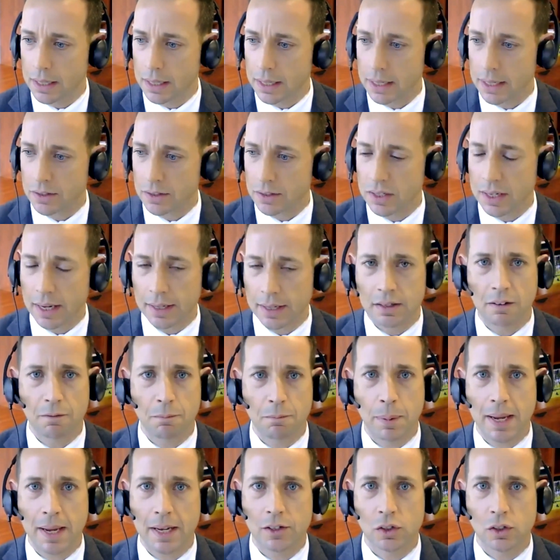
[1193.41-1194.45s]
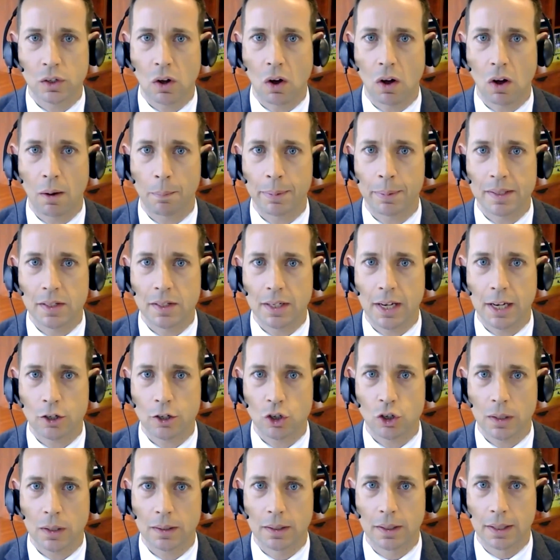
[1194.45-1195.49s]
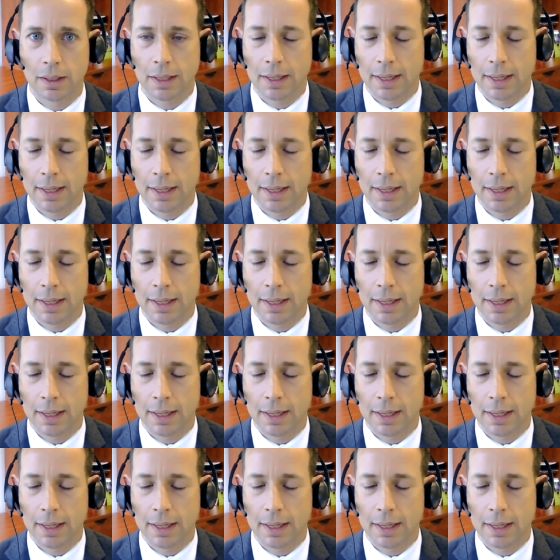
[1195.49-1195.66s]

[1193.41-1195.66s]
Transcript: incentive-based compensation.